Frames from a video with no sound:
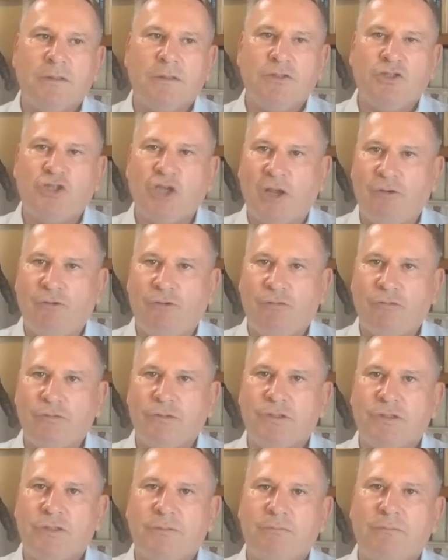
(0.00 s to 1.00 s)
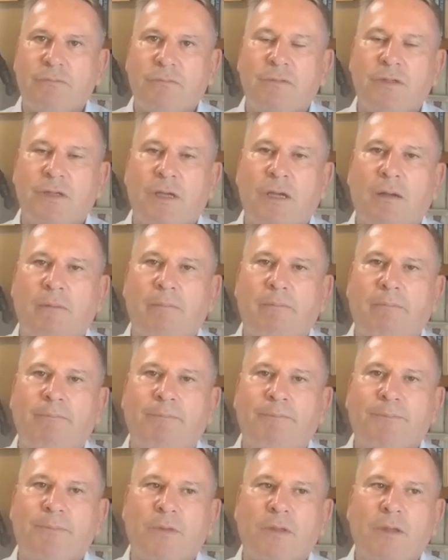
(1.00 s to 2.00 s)
generals,
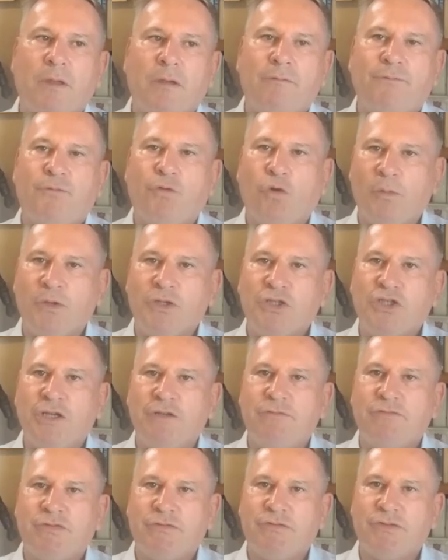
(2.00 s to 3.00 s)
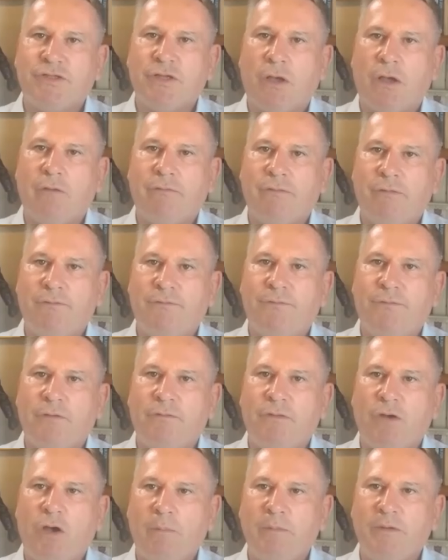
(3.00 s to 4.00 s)
um, former chiefs of staff of,
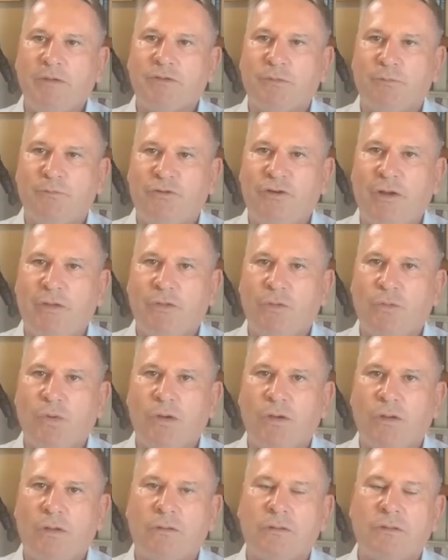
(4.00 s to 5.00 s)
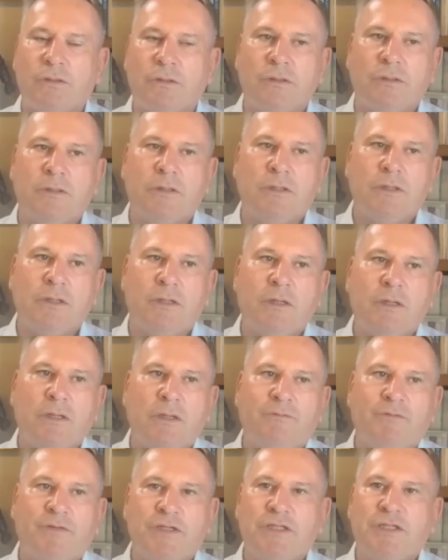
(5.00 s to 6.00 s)
of armies from around the world,
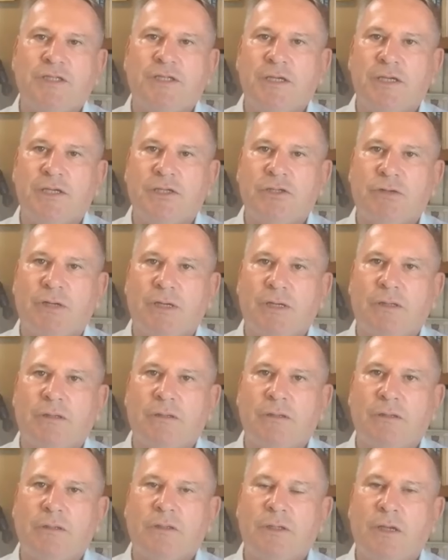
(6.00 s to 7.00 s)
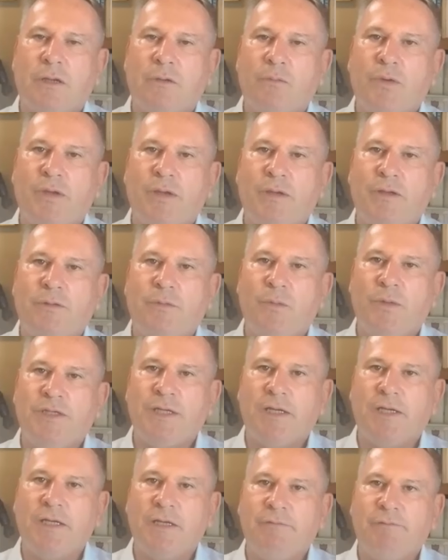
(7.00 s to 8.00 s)
visiting Israel. And we, we
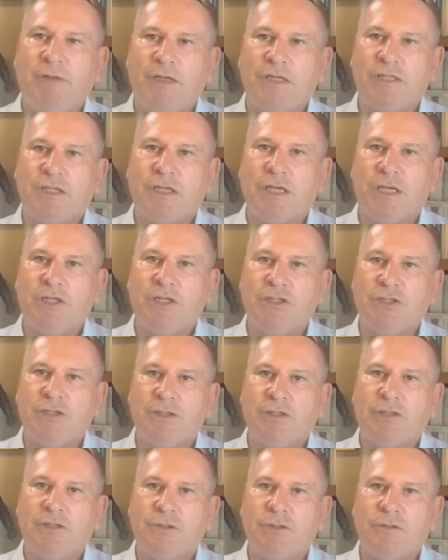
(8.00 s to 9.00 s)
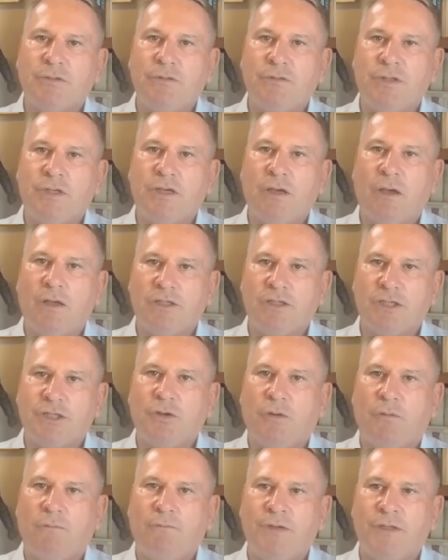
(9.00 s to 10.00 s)
did an investigation into the Gaza
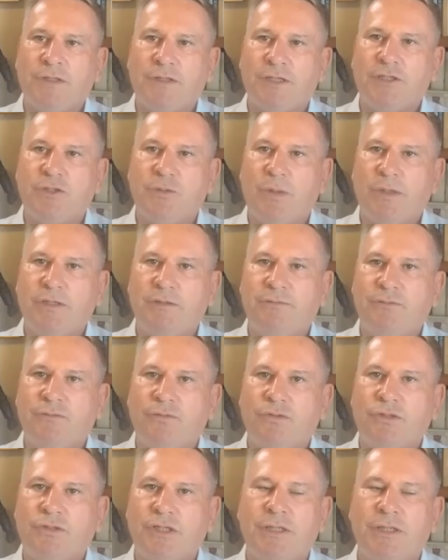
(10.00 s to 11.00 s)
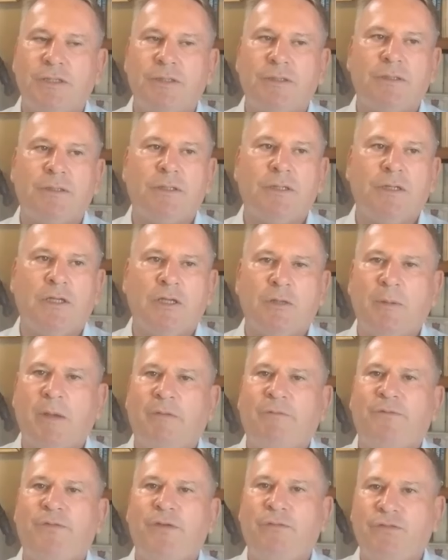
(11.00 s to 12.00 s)
conflict in twenty fourteen,
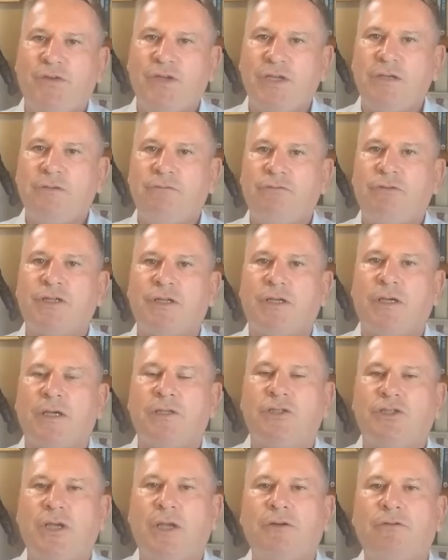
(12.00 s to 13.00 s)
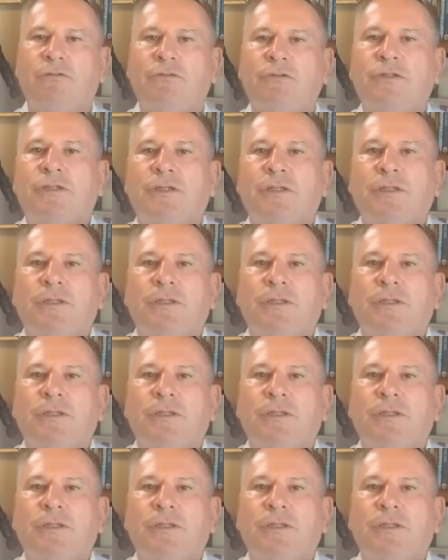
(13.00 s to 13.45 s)
about fifteen retired generals,